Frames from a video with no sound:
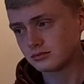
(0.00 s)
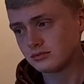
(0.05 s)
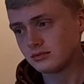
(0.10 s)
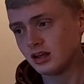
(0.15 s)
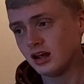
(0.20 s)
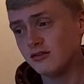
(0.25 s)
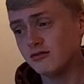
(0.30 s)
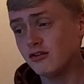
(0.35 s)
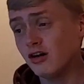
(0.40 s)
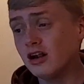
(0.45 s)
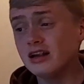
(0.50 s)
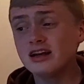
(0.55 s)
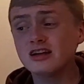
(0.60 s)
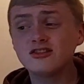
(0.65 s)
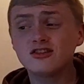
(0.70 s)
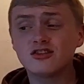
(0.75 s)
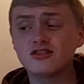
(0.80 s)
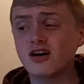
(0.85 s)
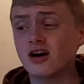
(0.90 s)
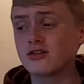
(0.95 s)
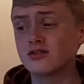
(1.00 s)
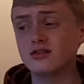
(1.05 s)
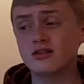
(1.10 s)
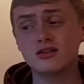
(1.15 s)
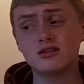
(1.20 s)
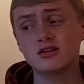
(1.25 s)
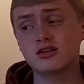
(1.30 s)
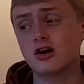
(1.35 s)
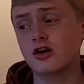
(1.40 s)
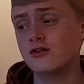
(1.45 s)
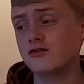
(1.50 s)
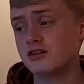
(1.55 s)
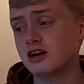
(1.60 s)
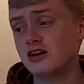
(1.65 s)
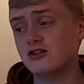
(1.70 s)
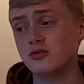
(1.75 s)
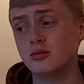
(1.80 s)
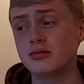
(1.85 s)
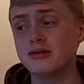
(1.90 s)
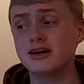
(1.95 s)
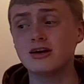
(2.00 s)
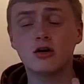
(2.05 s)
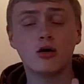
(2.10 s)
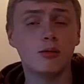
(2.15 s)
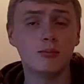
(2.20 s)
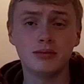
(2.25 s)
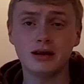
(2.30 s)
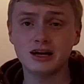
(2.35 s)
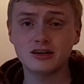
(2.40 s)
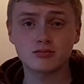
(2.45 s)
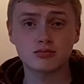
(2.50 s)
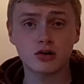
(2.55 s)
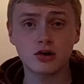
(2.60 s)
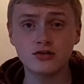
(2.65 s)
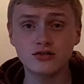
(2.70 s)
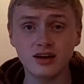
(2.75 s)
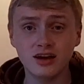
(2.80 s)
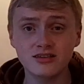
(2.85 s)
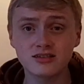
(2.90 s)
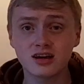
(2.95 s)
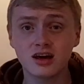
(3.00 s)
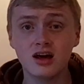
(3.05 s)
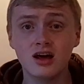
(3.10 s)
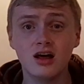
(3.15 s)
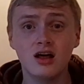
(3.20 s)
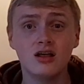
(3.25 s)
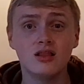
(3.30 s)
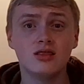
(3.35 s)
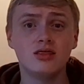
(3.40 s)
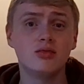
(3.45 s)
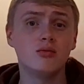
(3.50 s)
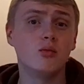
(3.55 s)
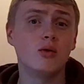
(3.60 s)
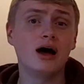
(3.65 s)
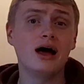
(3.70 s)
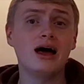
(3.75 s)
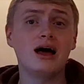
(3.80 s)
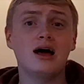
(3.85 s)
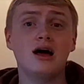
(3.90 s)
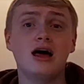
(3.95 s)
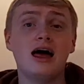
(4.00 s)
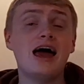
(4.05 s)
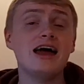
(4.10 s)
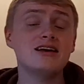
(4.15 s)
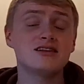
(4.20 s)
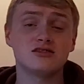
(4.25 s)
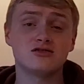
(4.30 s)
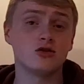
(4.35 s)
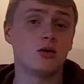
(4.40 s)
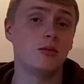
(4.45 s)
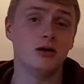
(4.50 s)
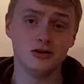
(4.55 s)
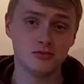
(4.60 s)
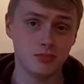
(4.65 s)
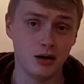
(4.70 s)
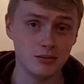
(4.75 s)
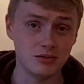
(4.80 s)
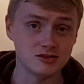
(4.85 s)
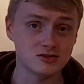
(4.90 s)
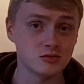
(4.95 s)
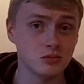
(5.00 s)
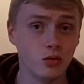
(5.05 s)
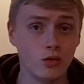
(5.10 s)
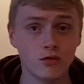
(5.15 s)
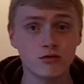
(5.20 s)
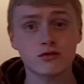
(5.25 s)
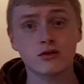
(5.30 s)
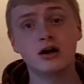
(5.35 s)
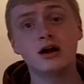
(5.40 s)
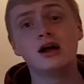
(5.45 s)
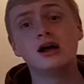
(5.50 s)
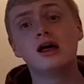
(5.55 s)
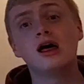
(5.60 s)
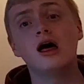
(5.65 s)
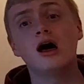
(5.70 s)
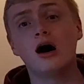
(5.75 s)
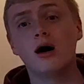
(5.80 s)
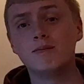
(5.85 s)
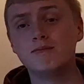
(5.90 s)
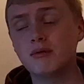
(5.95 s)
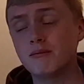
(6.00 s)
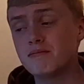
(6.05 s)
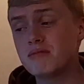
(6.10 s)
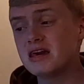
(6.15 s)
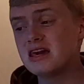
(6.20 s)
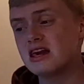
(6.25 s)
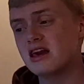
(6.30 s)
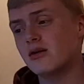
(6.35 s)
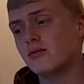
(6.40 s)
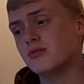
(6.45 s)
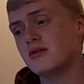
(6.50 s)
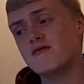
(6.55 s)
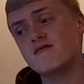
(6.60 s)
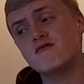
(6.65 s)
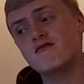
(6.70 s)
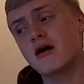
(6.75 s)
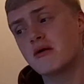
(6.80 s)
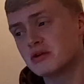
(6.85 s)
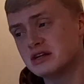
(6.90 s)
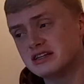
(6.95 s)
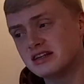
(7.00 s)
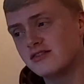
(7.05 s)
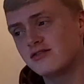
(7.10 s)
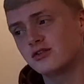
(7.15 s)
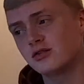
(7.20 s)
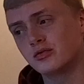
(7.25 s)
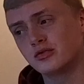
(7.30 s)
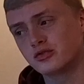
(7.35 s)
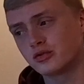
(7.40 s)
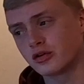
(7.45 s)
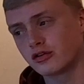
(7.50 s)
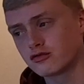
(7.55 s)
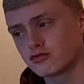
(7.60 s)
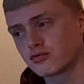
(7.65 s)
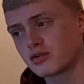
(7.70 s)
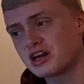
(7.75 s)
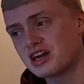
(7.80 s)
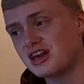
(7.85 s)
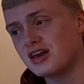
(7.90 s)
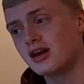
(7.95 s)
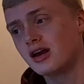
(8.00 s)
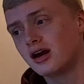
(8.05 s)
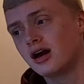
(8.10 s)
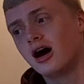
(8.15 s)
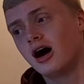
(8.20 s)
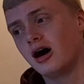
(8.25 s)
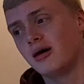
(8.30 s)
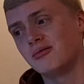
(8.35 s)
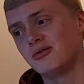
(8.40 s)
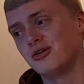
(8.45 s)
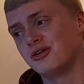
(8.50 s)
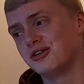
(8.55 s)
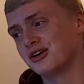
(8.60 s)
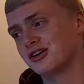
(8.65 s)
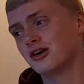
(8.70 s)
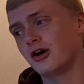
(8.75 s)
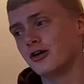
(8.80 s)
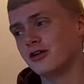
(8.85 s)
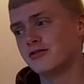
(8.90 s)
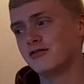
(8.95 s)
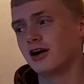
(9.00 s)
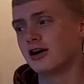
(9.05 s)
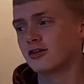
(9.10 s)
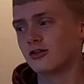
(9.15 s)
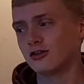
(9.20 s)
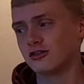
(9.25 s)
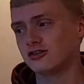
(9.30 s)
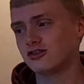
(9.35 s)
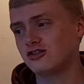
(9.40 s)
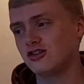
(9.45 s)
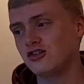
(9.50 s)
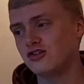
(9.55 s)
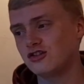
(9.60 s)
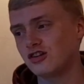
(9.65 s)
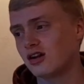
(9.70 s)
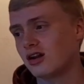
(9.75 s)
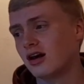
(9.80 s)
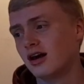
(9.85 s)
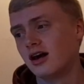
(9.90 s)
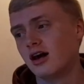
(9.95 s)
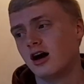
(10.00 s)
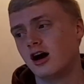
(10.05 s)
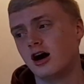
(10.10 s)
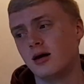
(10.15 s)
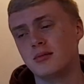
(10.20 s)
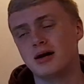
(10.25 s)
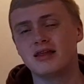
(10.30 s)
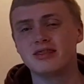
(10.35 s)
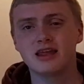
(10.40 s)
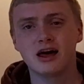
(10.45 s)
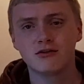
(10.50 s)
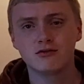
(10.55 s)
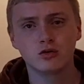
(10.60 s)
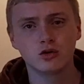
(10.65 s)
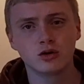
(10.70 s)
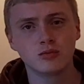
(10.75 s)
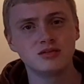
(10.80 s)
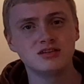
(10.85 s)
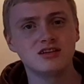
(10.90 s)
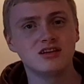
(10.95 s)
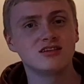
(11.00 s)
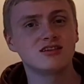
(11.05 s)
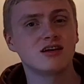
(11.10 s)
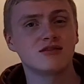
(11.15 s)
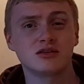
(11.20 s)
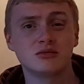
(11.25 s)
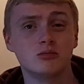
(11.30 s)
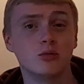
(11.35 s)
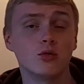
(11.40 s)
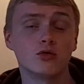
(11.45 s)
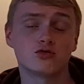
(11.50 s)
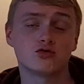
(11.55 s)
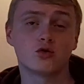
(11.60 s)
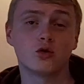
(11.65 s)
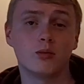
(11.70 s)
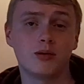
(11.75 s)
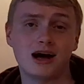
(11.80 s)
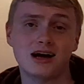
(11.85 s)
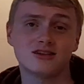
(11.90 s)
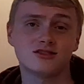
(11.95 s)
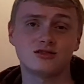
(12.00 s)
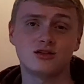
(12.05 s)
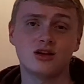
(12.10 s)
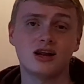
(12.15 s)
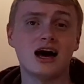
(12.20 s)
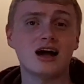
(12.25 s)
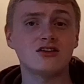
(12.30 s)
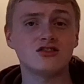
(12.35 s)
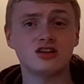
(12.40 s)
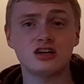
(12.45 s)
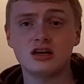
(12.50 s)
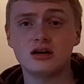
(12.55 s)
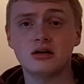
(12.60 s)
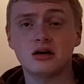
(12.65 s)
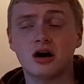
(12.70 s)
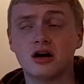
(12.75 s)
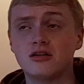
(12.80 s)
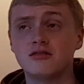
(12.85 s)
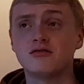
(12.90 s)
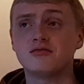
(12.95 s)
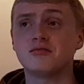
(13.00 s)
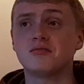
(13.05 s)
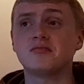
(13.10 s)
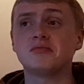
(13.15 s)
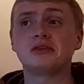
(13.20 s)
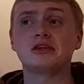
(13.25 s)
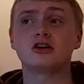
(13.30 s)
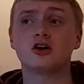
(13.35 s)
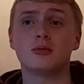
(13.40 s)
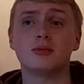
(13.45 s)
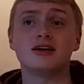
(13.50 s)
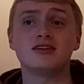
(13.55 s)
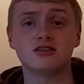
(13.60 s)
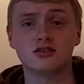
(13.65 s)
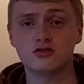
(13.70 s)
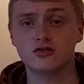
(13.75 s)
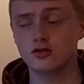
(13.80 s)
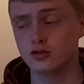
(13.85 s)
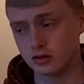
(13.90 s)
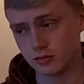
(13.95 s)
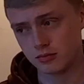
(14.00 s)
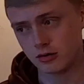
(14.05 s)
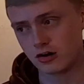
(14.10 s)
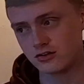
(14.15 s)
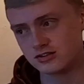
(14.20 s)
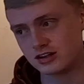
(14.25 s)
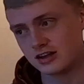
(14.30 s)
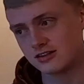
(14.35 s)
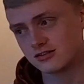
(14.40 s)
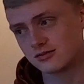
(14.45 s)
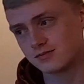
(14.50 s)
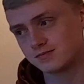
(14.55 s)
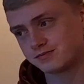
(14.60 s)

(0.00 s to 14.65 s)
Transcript: And finally, it just argued that the codification would be a complex process where A, there's not much public support for it, but B, it would be very difficult to agree on a codified constitution, and therefore can be seen as having more drawbacks than actually committing to the process.